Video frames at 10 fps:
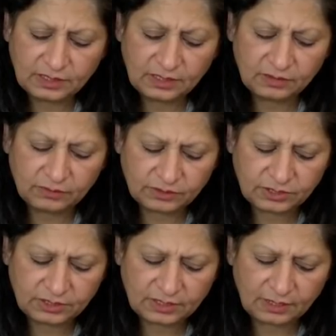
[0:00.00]
he or
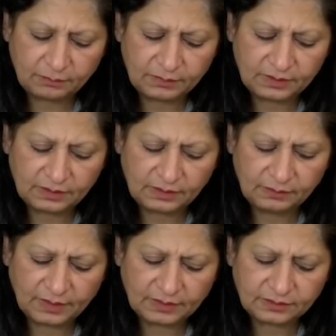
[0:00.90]
she can be really
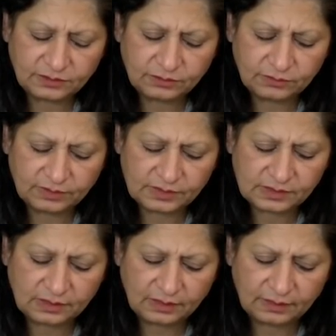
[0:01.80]
mad at you at this
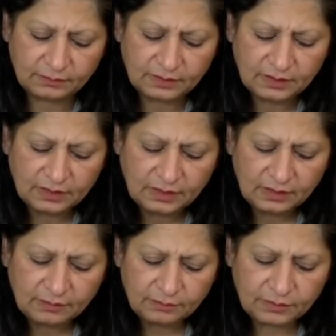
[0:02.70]
time
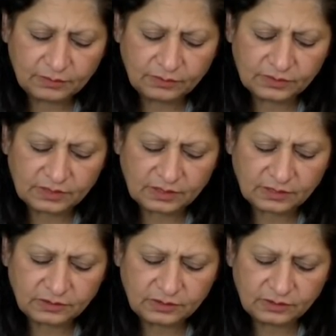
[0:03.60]
because i
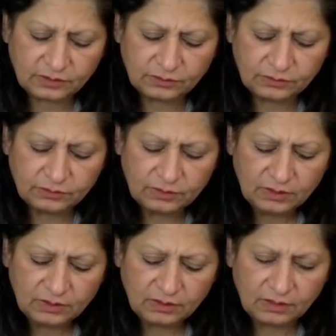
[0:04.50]
get here you
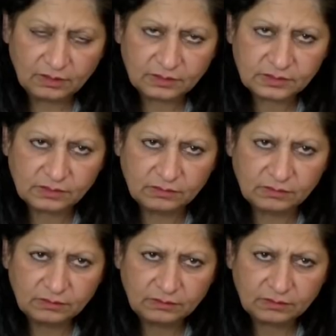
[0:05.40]
are
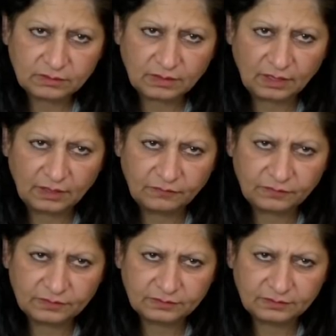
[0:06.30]
so
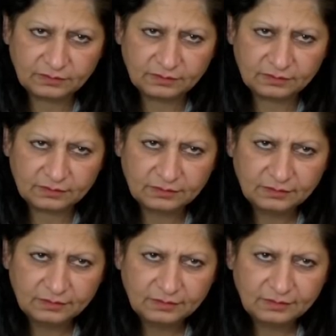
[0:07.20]
confident here
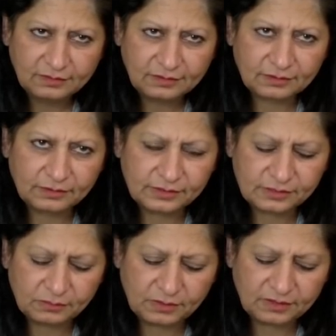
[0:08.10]
it looks
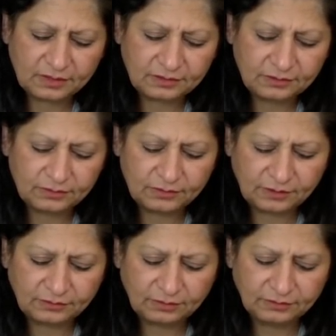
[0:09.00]
to me that you know
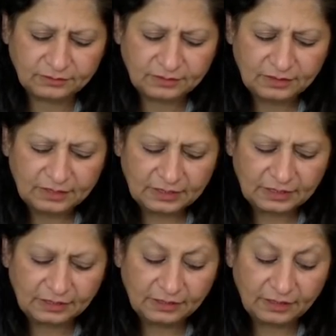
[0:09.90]
they don't
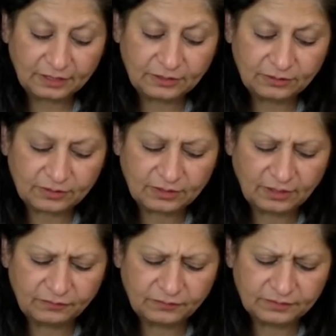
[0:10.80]
really like your
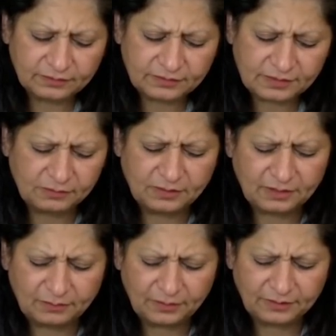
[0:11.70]
confidence something
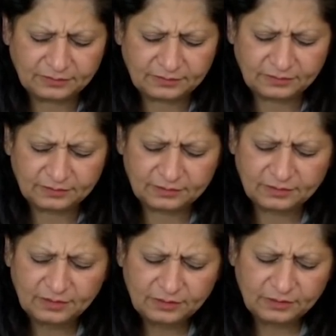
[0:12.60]
about it here
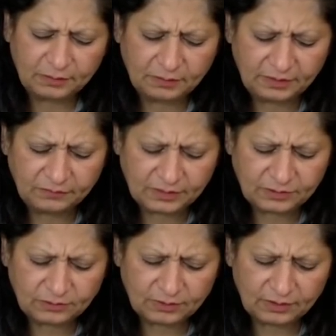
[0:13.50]
they believe
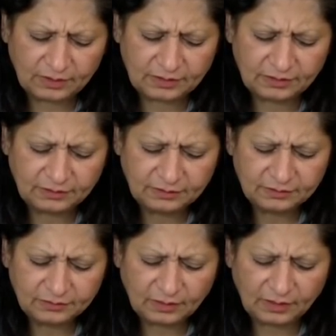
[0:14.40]
that you are lucky
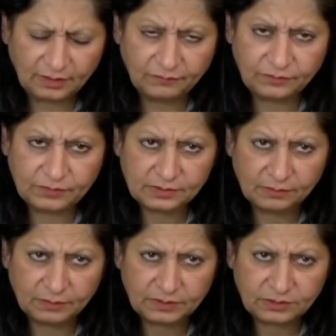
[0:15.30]
they love you so
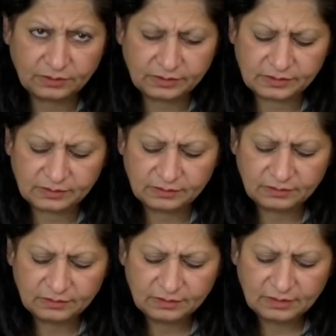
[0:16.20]
much also
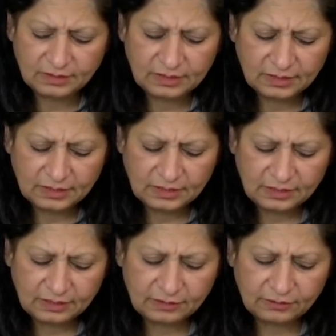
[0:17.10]

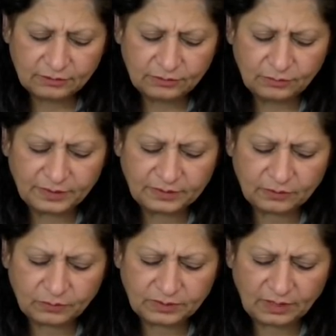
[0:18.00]
you know no matter
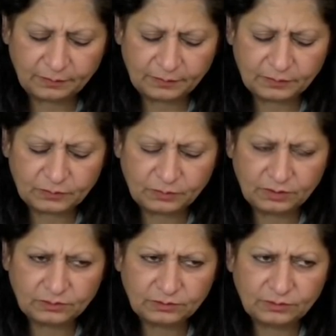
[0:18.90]
what happened between
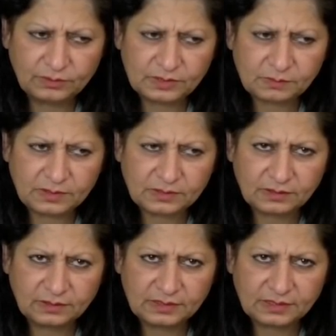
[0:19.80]
you two this
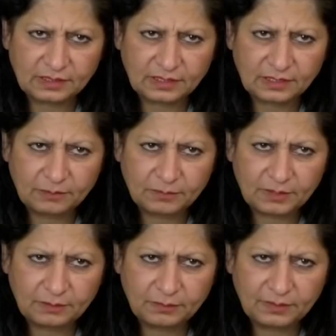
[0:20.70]
person is going to keep
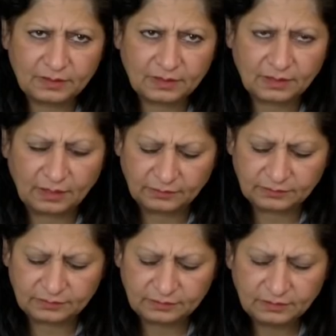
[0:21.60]
being
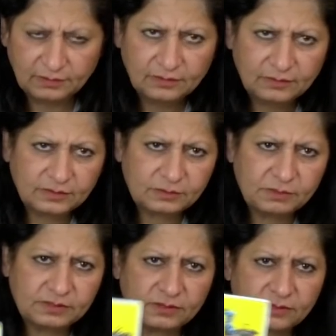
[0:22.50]
around this
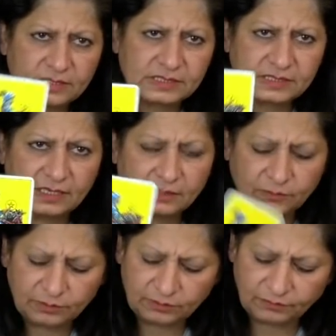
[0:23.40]
person is staying
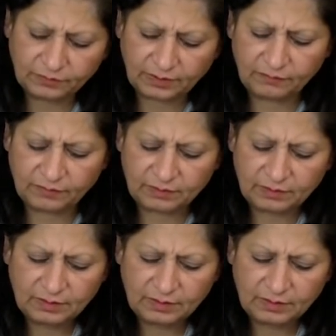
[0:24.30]
with you forever